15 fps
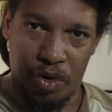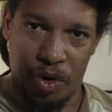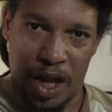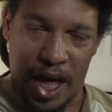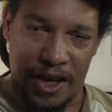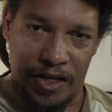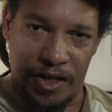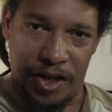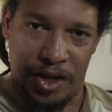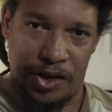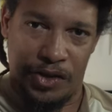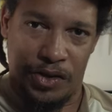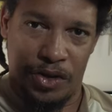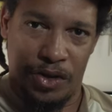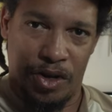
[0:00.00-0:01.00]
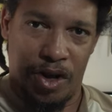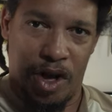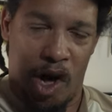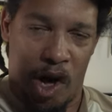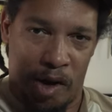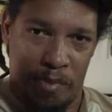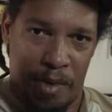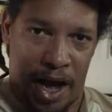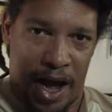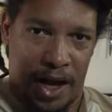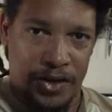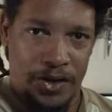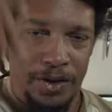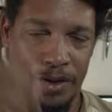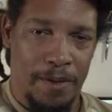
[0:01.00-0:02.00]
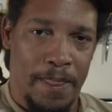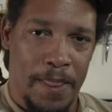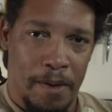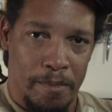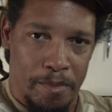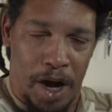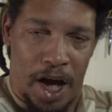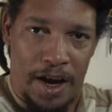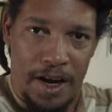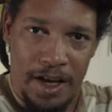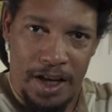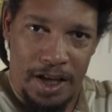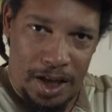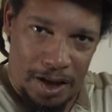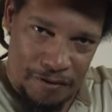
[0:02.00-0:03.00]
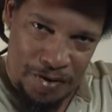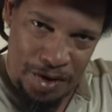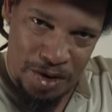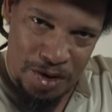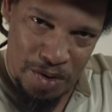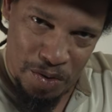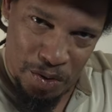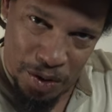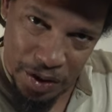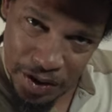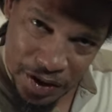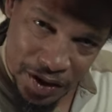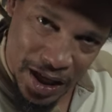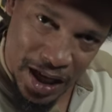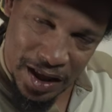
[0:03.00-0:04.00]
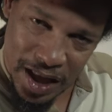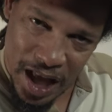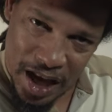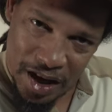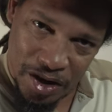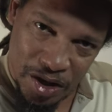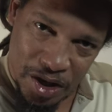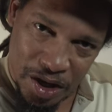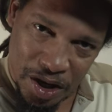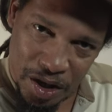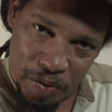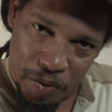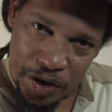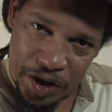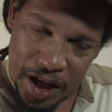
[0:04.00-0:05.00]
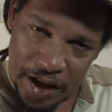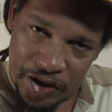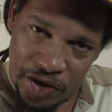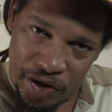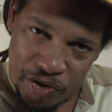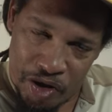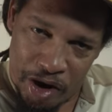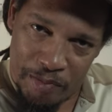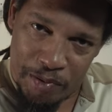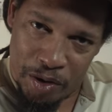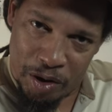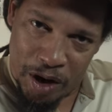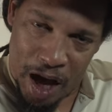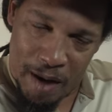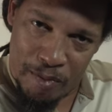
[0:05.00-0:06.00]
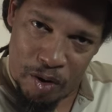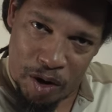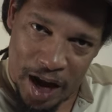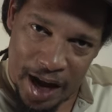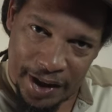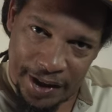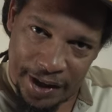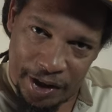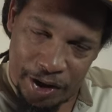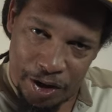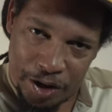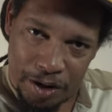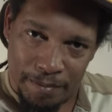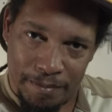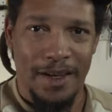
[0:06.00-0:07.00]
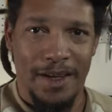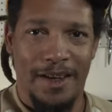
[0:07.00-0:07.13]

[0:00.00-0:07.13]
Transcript: like this on a bass. But if you set that hook with that strip, you're a lot more likely to hook them.